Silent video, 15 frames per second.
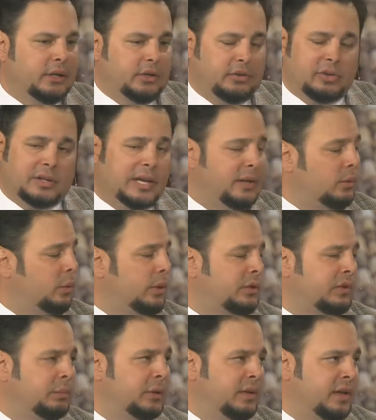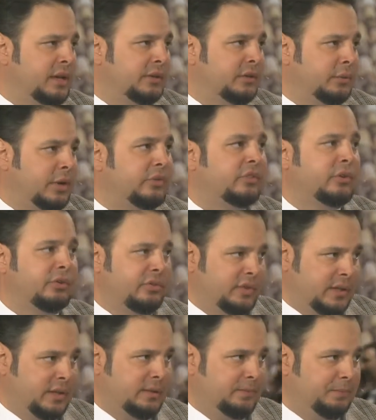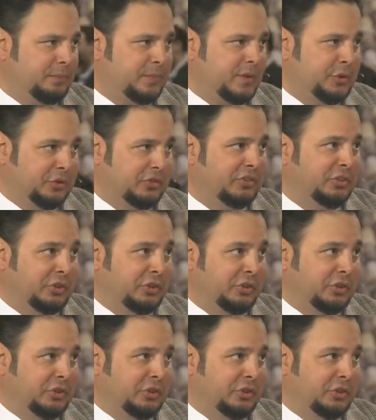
there's a lot of work to be done to retrofit your